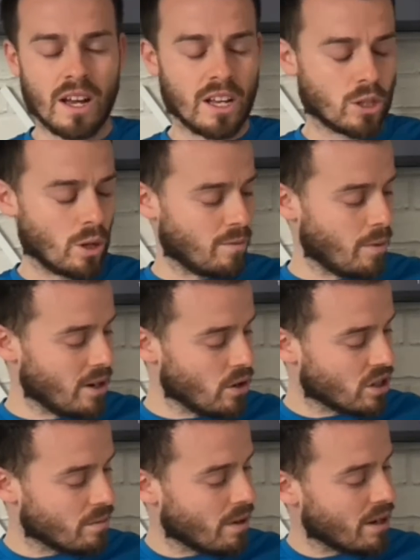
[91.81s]
So if we
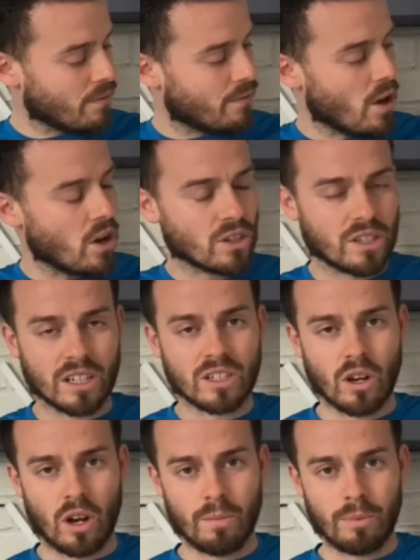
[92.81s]
look at my first
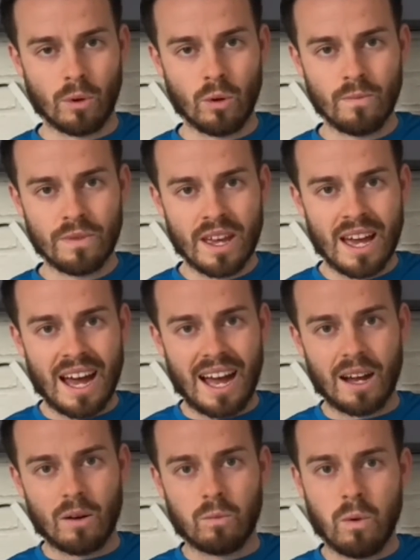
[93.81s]
example,
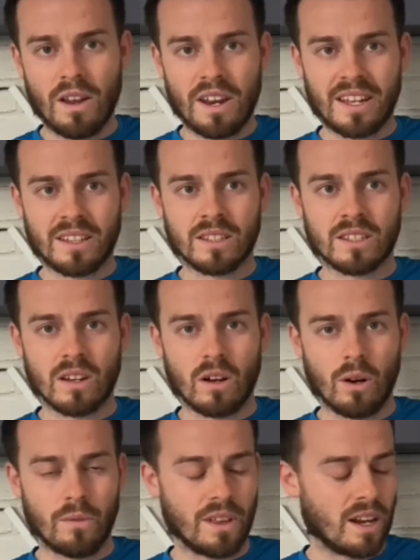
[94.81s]
at one end
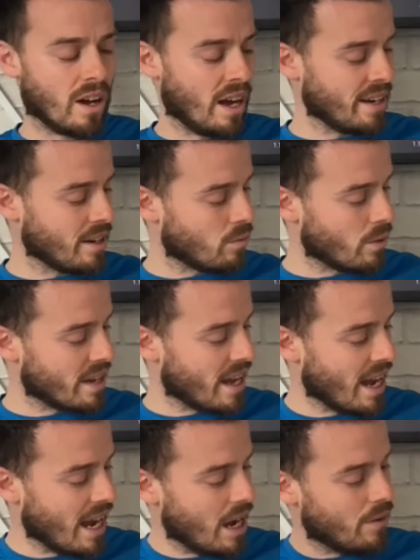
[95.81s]
of the line, we
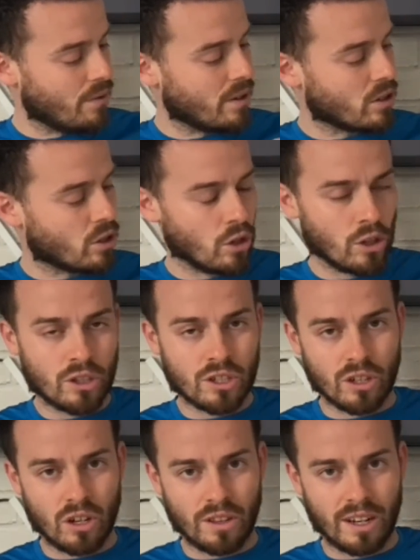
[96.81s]
have good
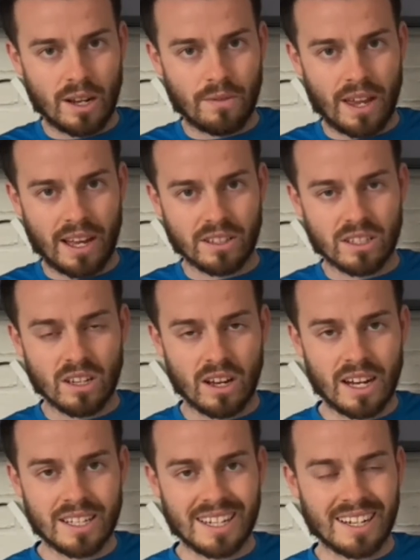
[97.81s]
on the left-hand
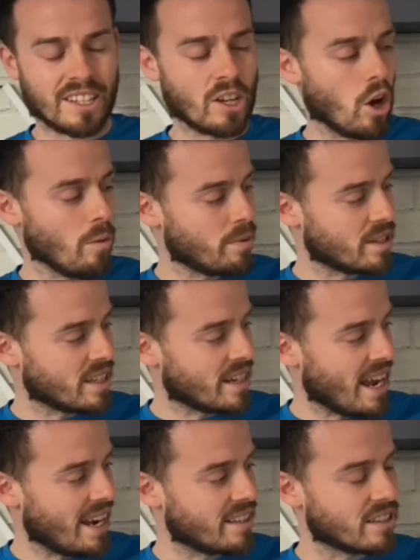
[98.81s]
side, and at the opposite
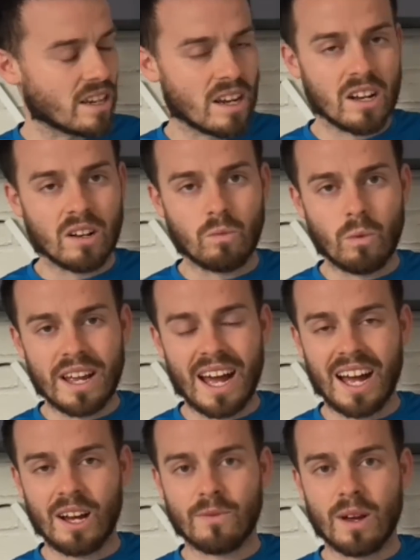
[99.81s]
end, we
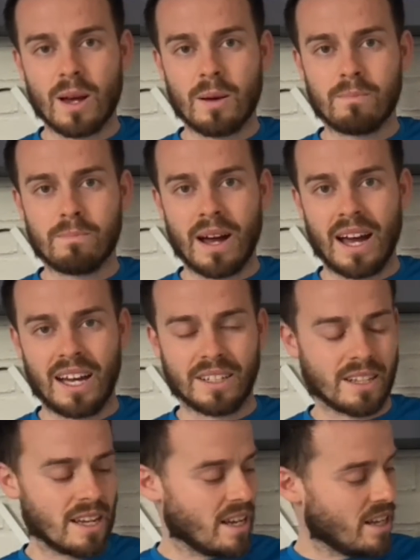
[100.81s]
have bad.
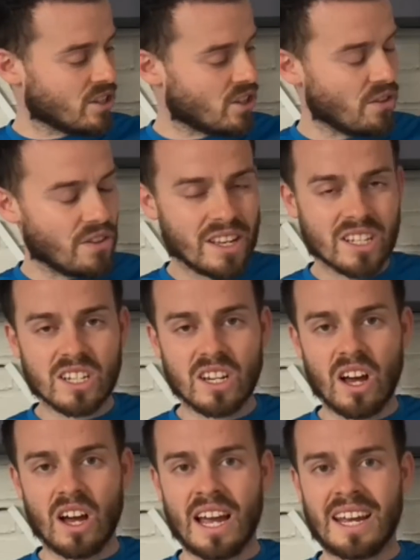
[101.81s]
So this
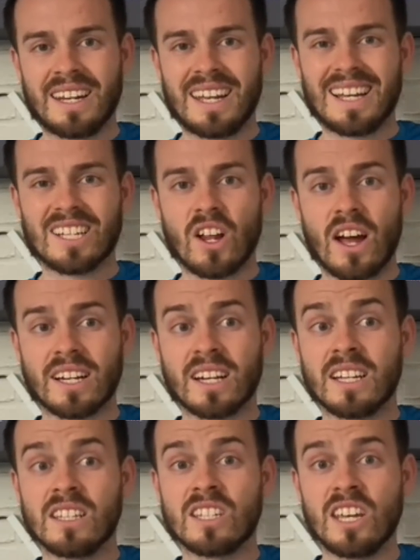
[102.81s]
line is like a
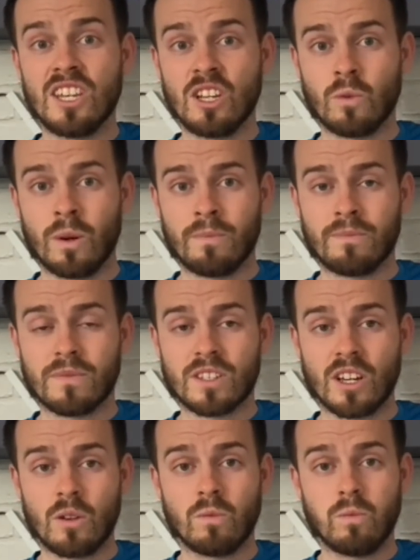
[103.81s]
continuum.
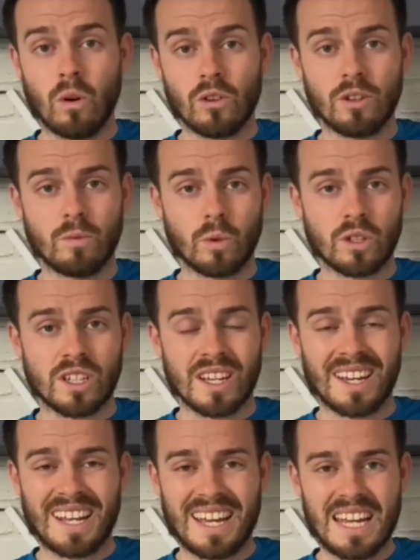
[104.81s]
So what you will see
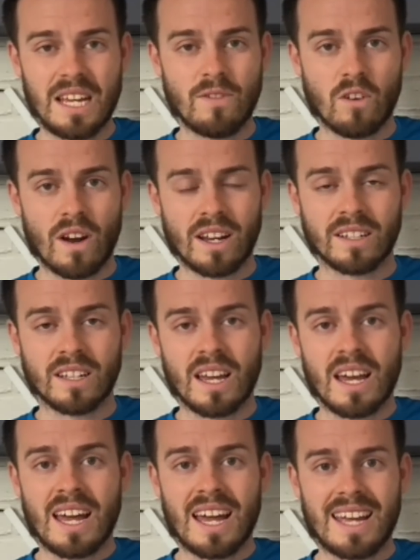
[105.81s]
at either end
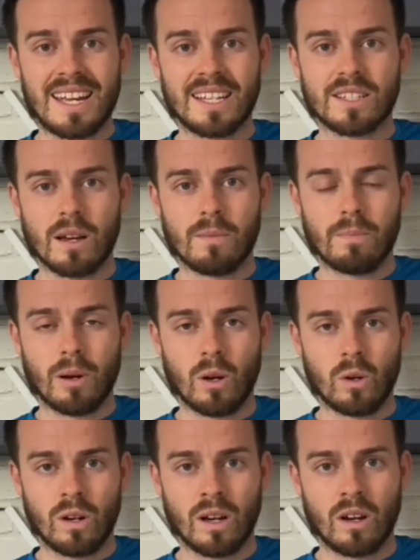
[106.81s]
is
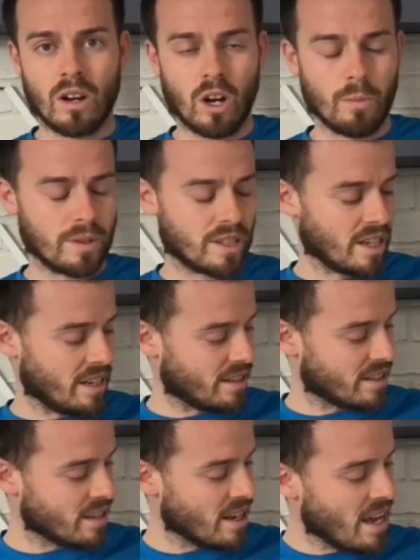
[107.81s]
polar
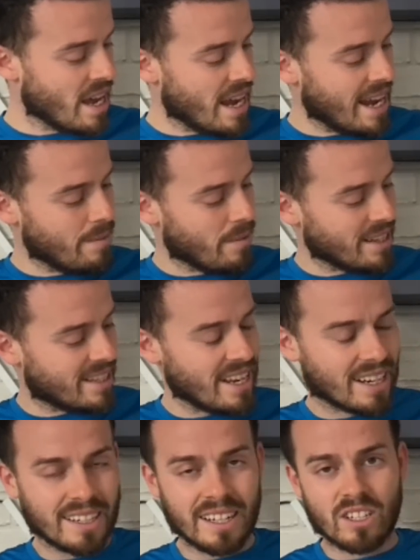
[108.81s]
opposites. In my
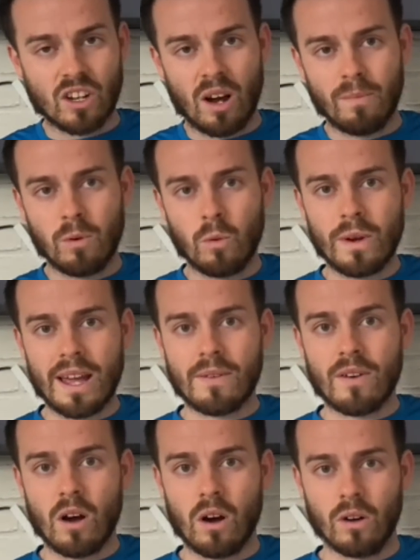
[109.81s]
second example, we have
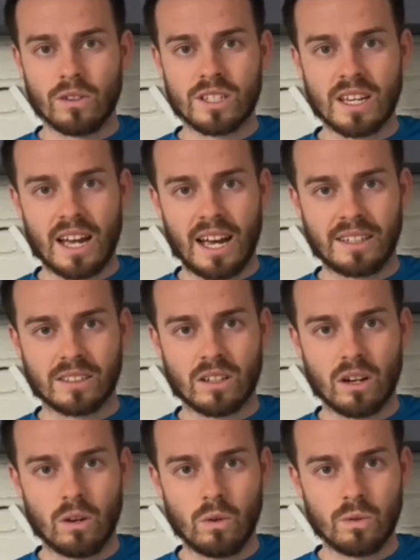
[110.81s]
hot and
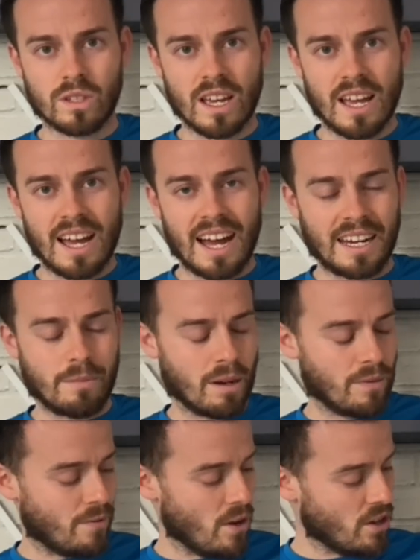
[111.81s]
cold. And in my
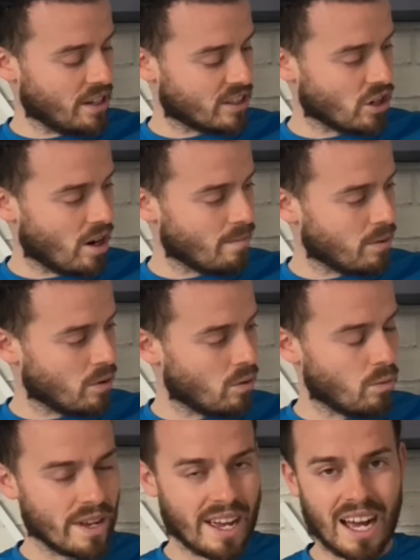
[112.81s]
third example,
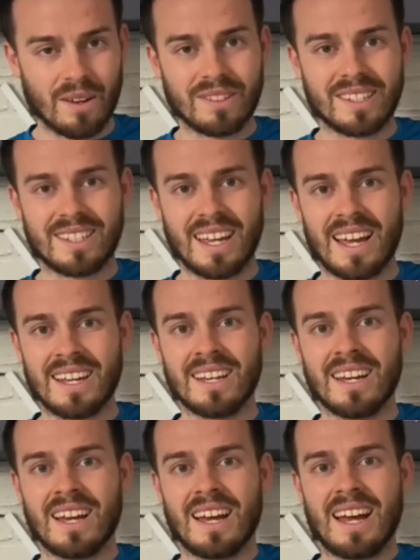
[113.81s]
we have day
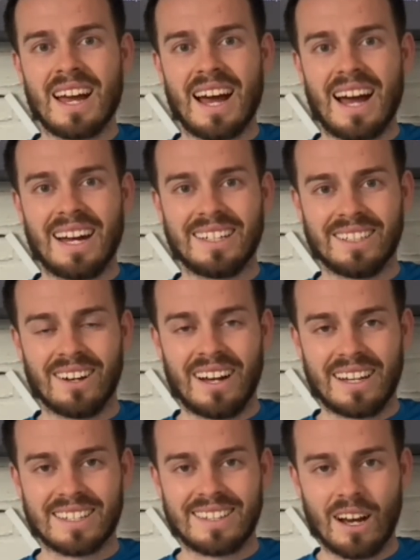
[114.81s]
and
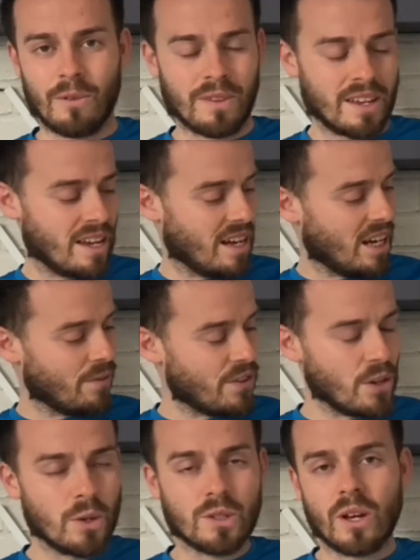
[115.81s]
night. Now, I've
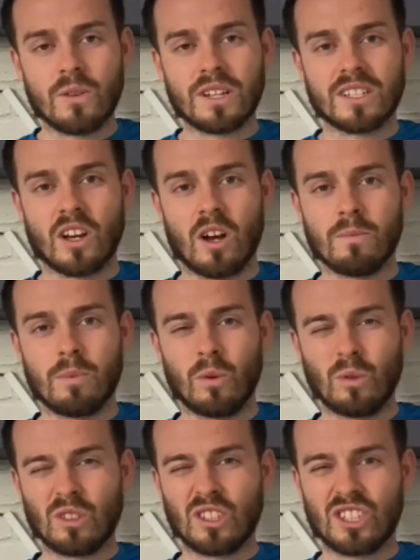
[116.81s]
used those
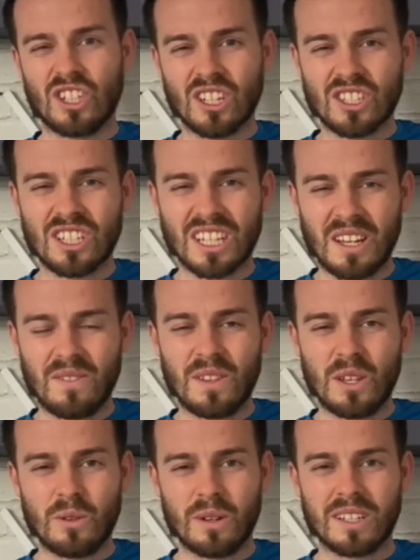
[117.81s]
examples just to give
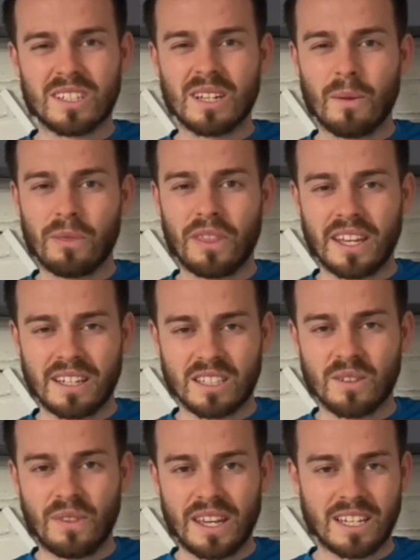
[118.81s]
you something
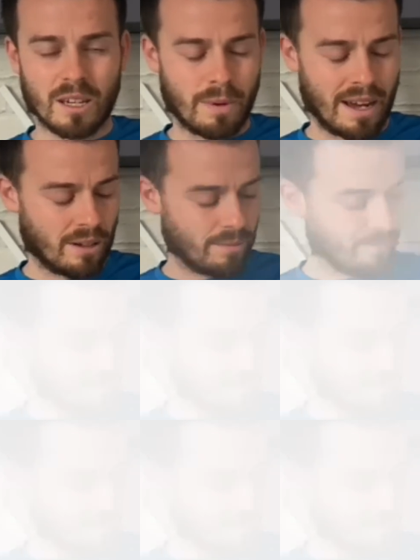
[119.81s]
to think about.